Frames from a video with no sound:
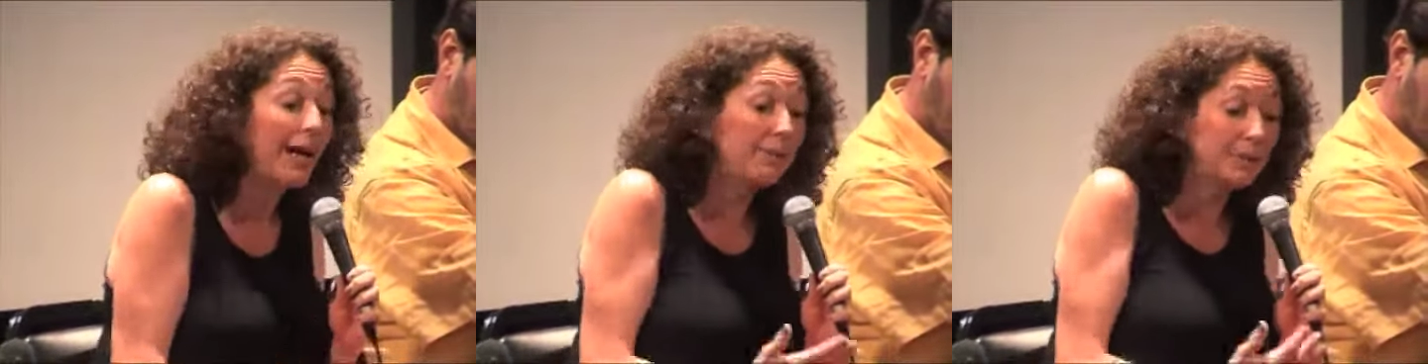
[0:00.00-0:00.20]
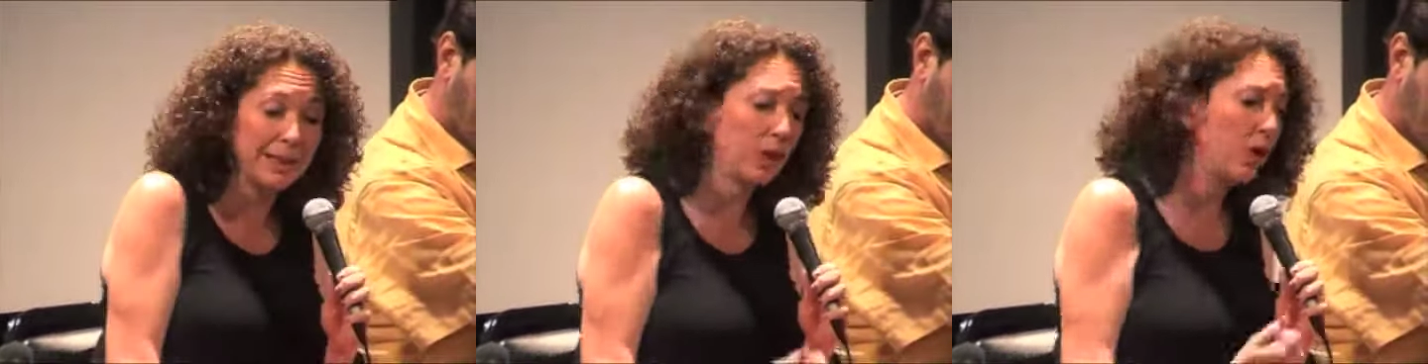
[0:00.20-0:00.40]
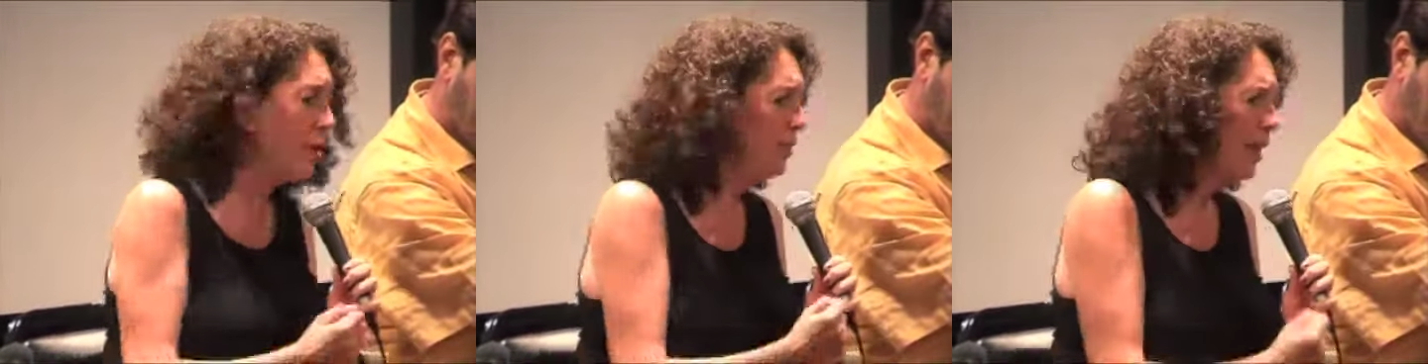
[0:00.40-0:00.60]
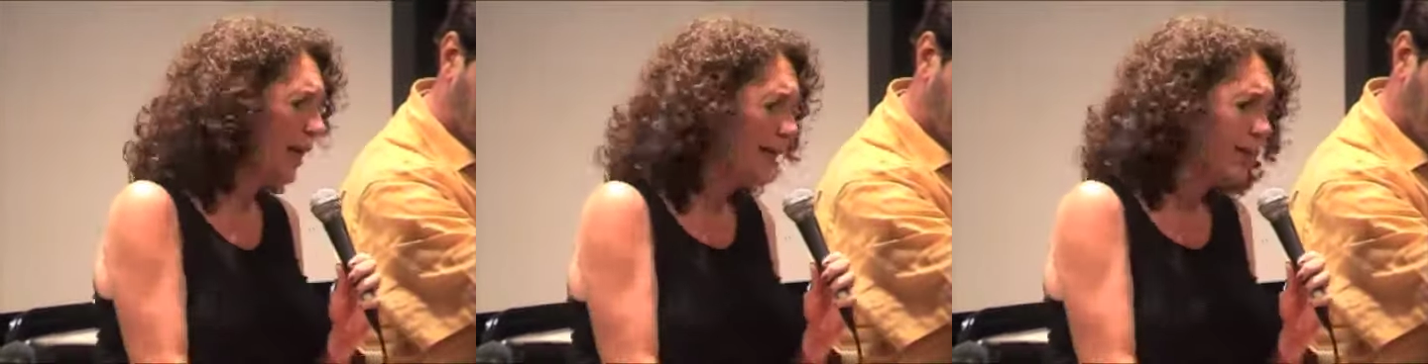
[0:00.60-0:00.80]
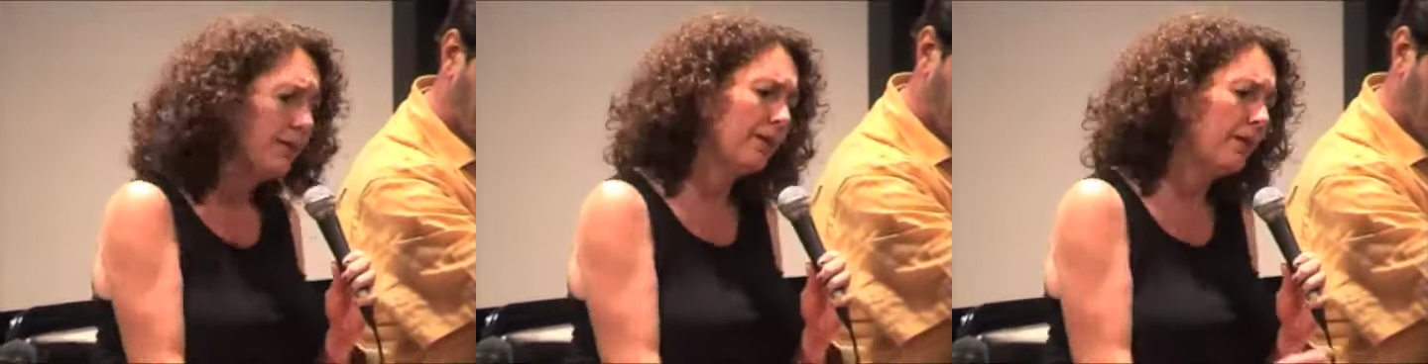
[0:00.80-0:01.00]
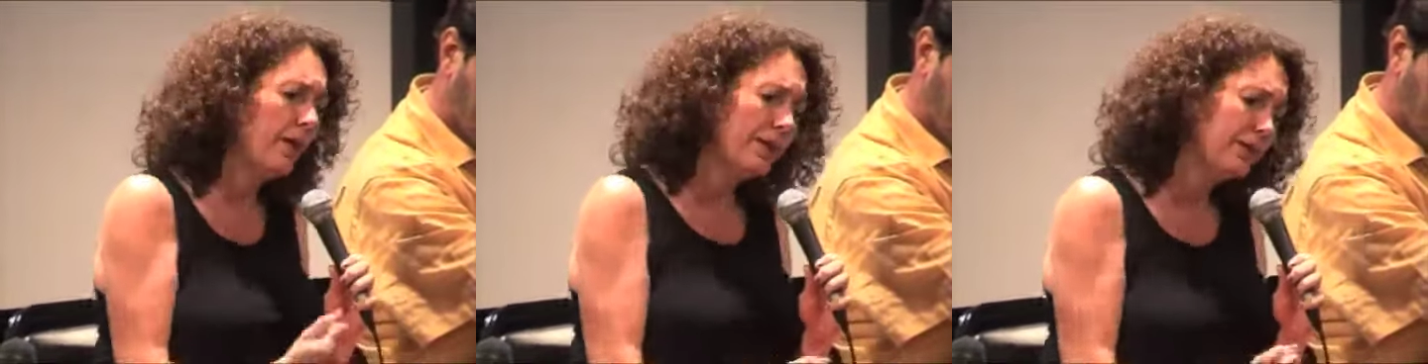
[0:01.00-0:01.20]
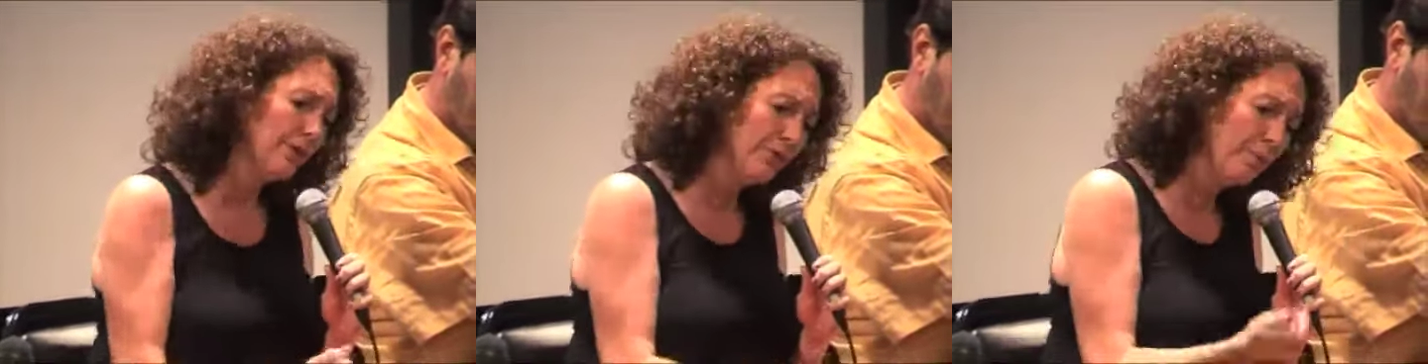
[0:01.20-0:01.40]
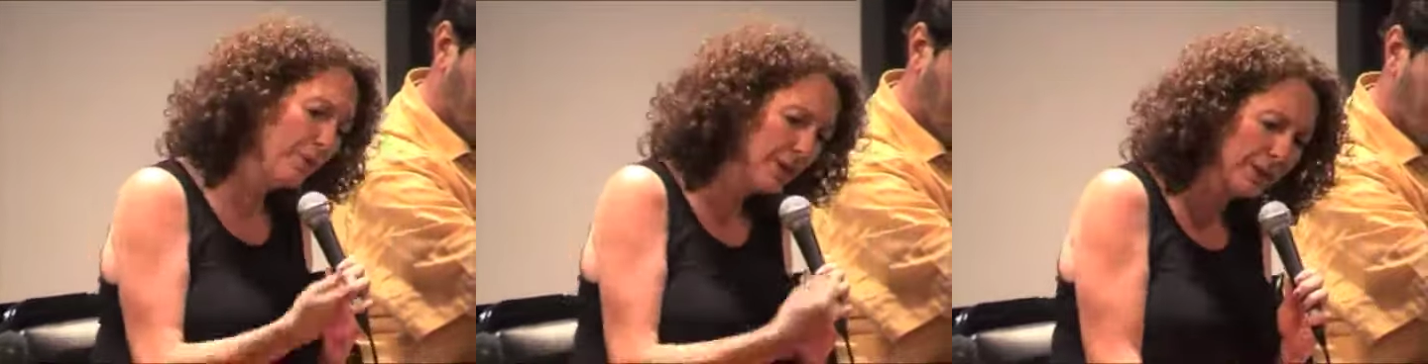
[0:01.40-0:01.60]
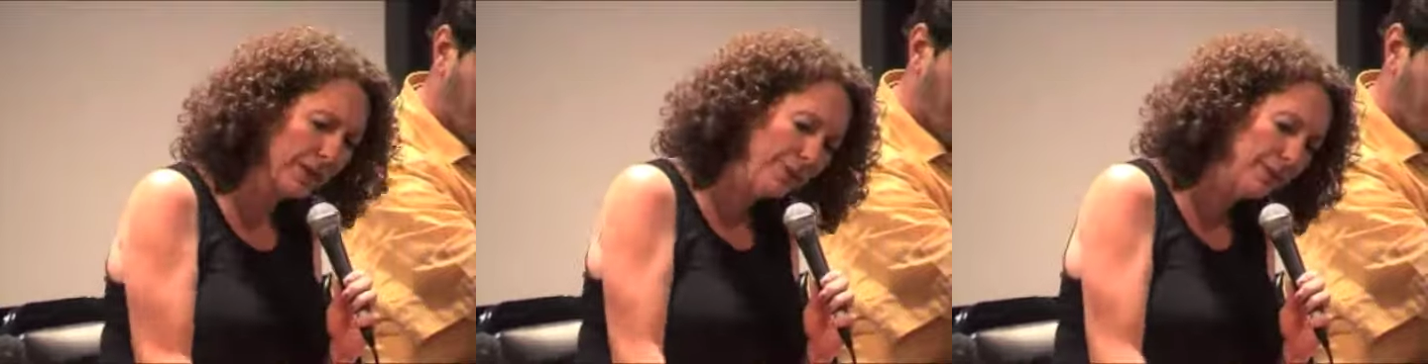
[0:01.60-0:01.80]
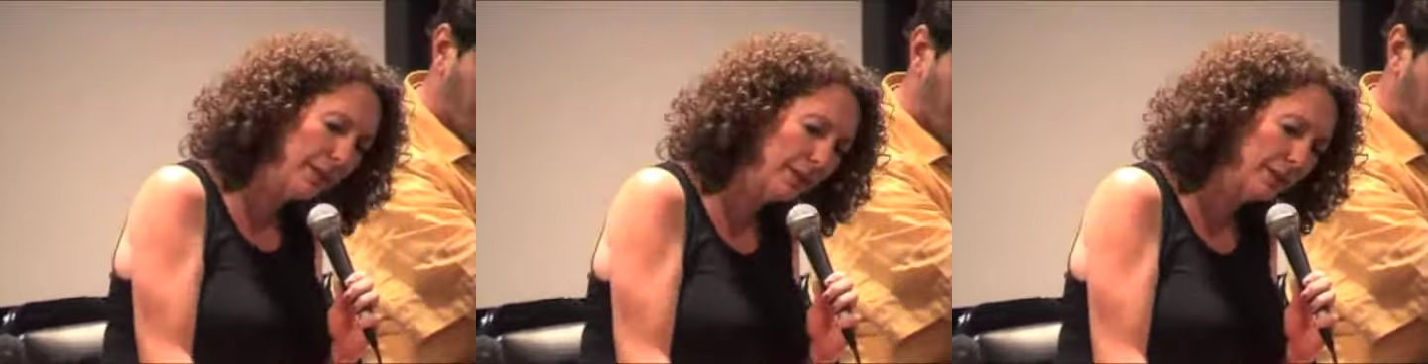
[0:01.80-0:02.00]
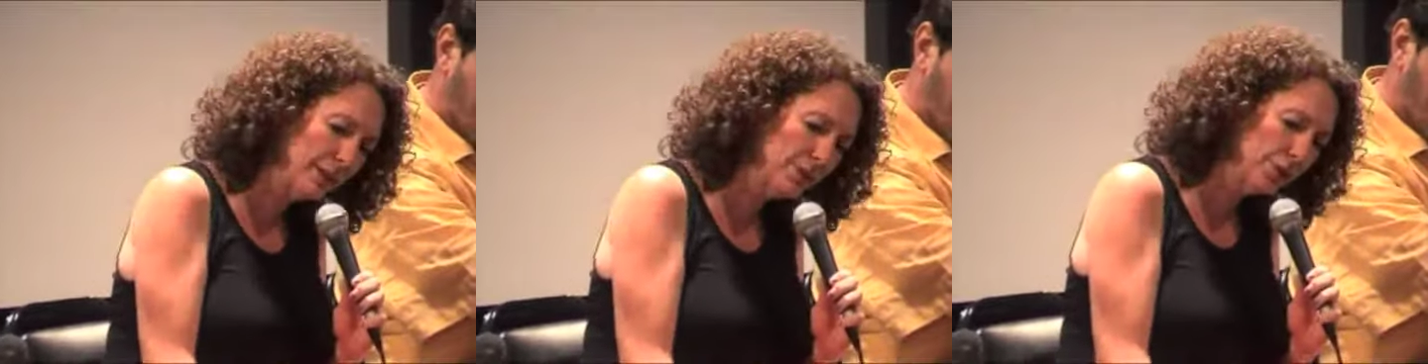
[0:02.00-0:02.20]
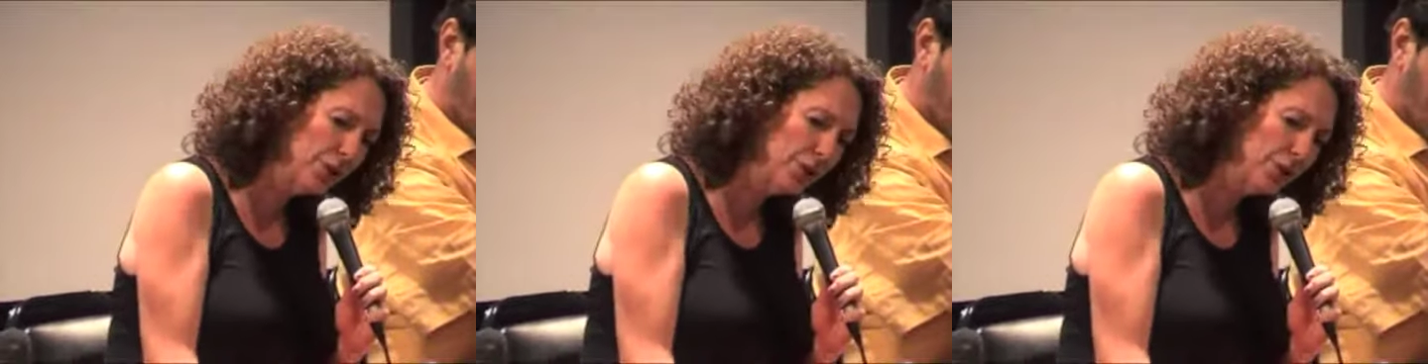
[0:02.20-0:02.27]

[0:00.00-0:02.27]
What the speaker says: I was like, okay, guys, if I'm not gonna have a lot of